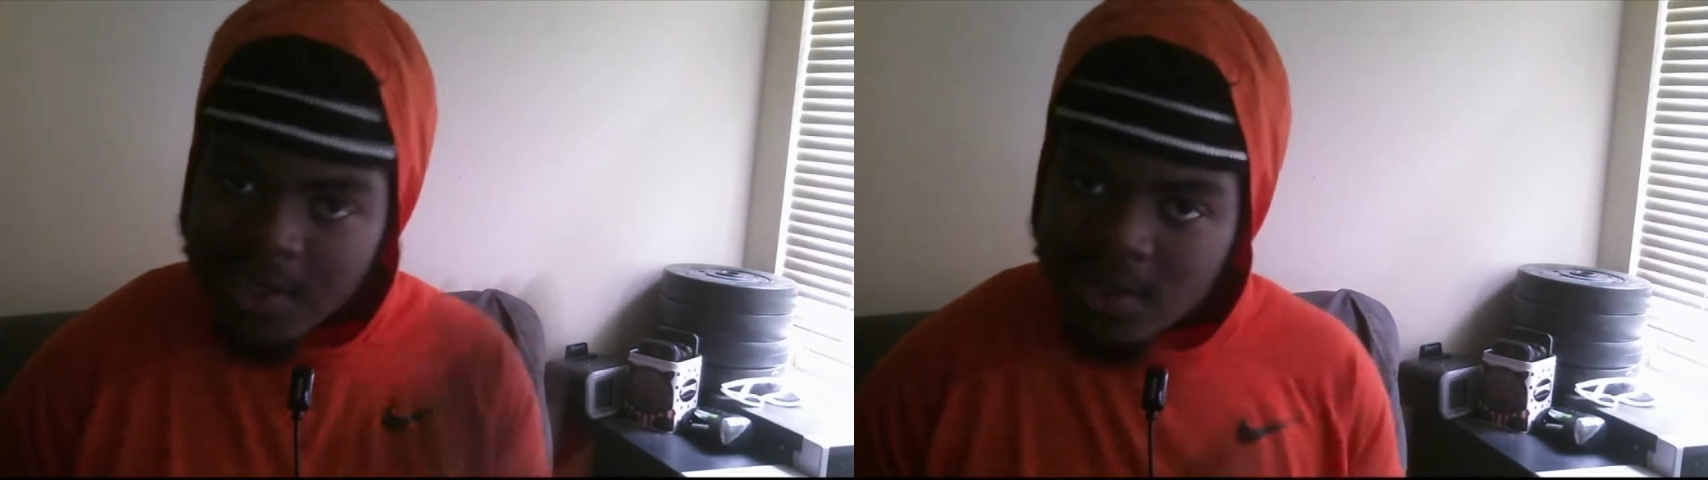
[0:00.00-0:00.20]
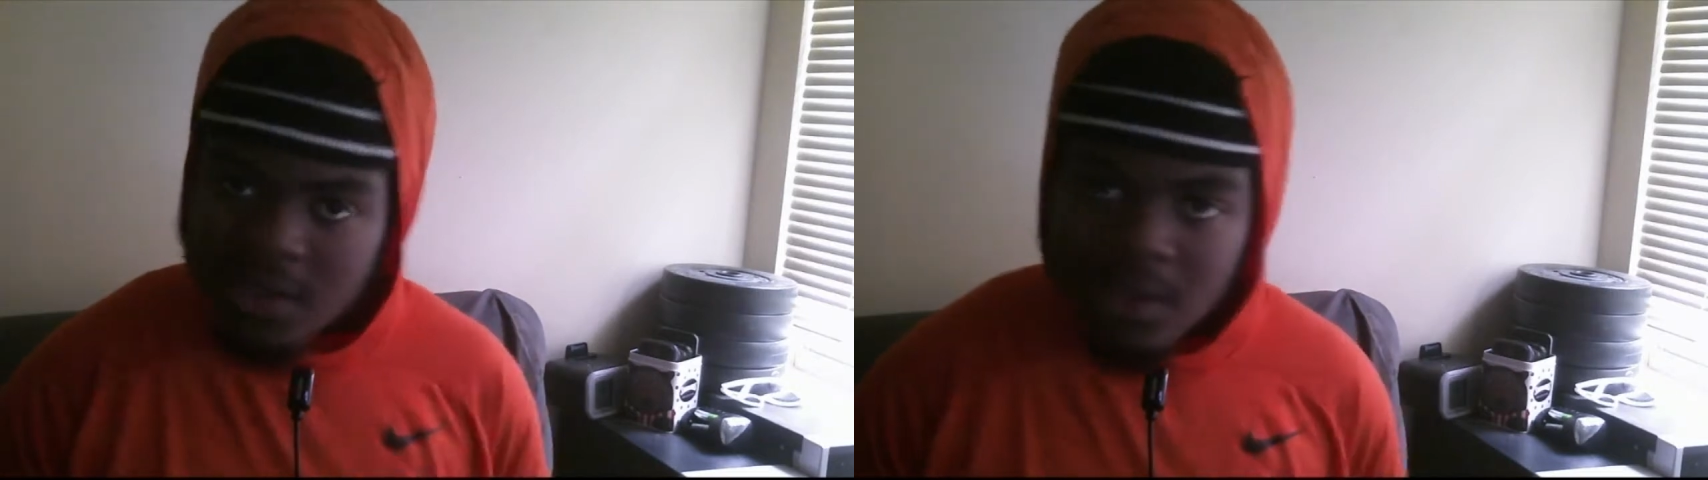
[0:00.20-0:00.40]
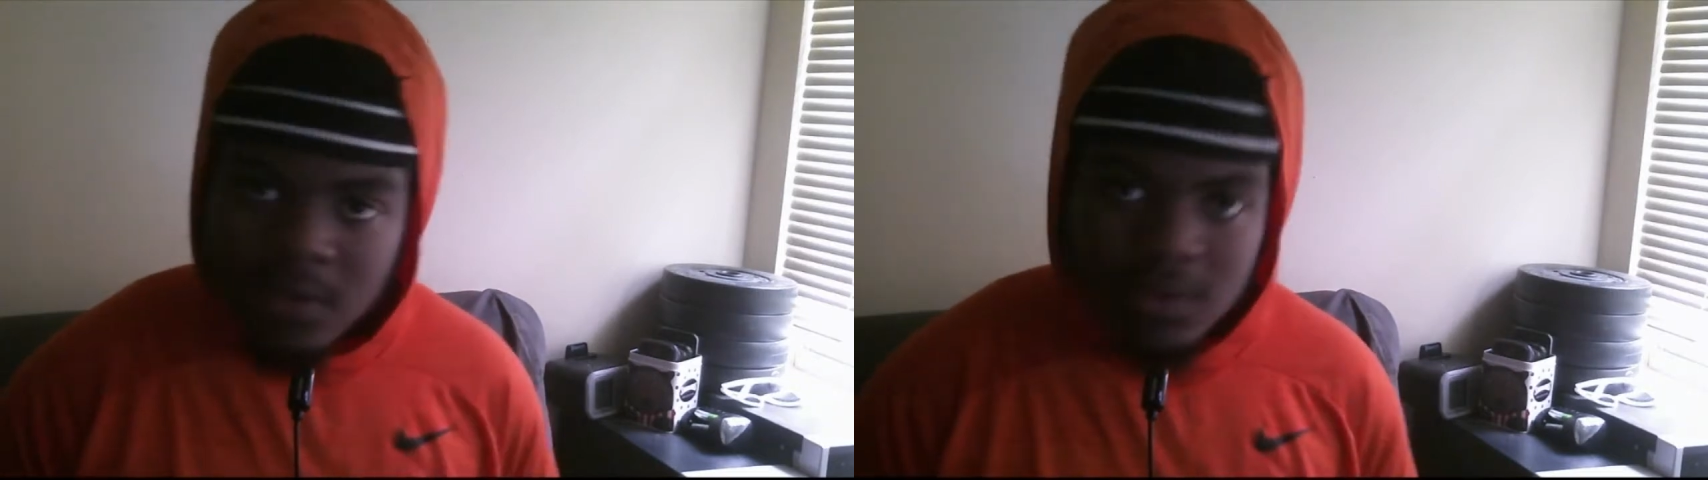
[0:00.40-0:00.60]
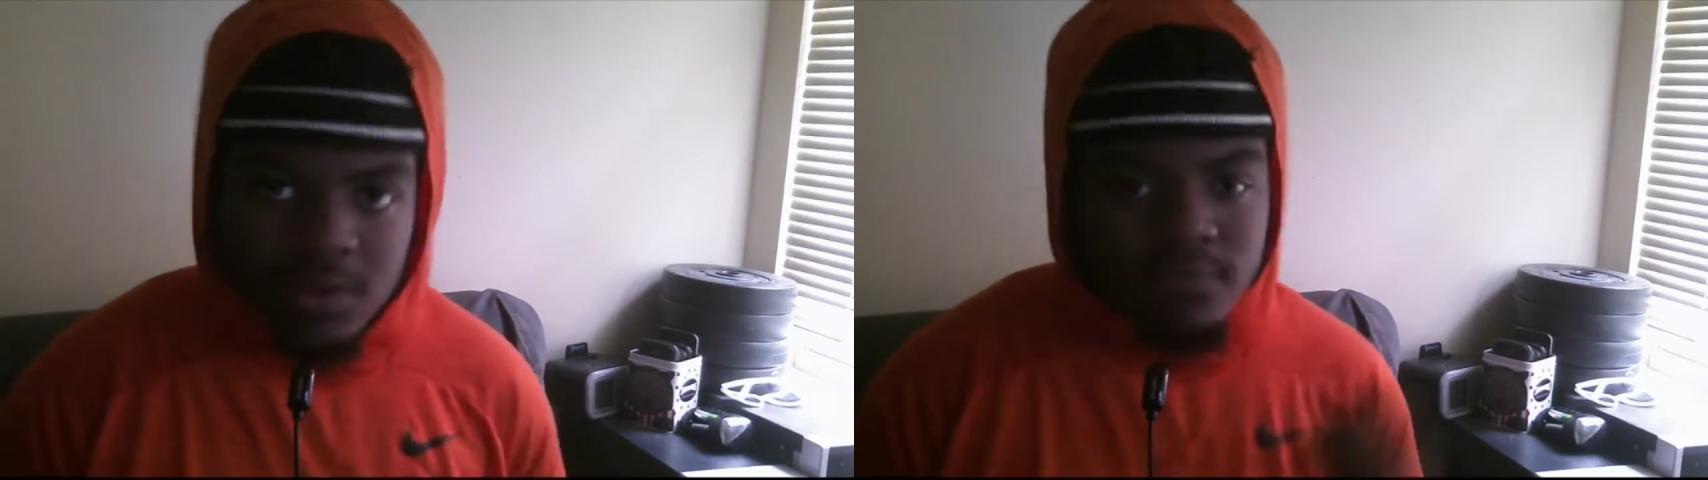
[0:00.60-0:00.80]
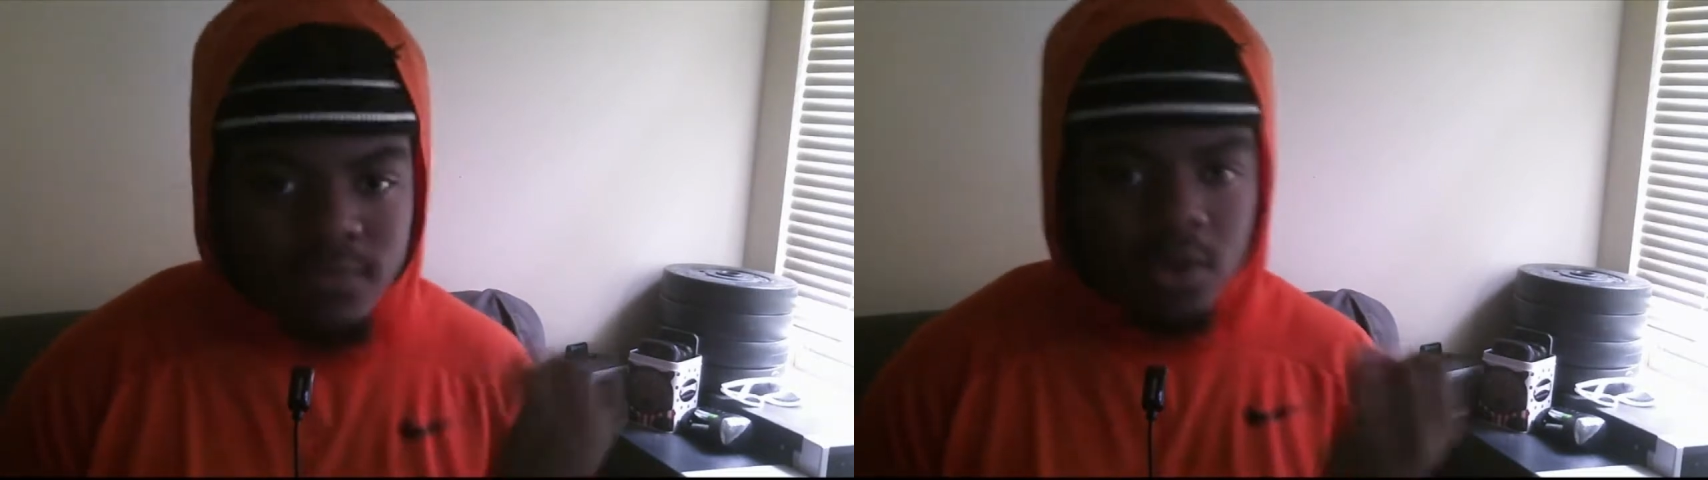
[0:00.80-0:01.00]
channel to
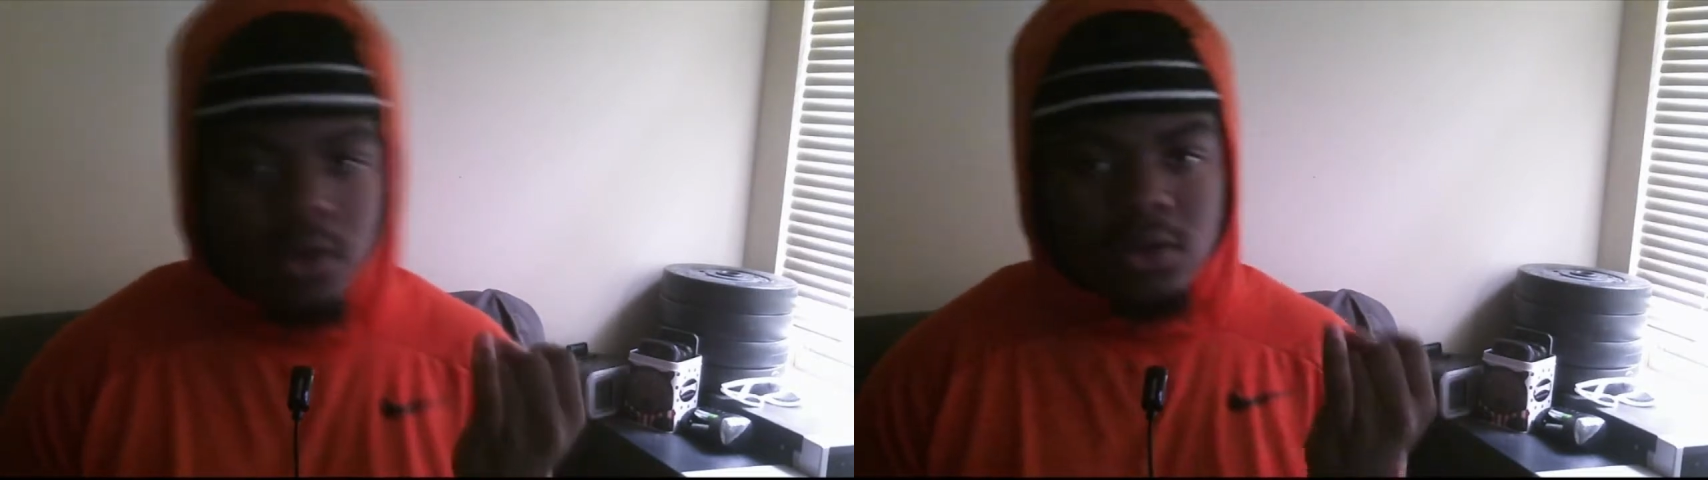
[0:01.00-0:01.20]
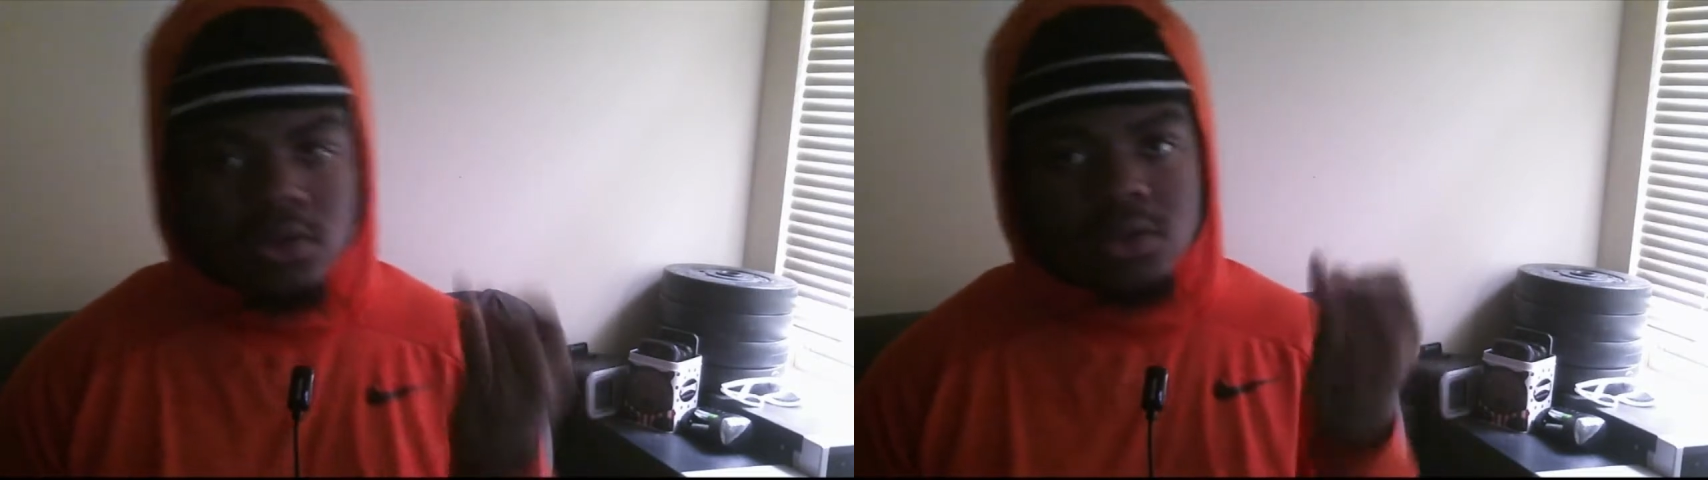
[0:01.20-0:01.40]
vlogs,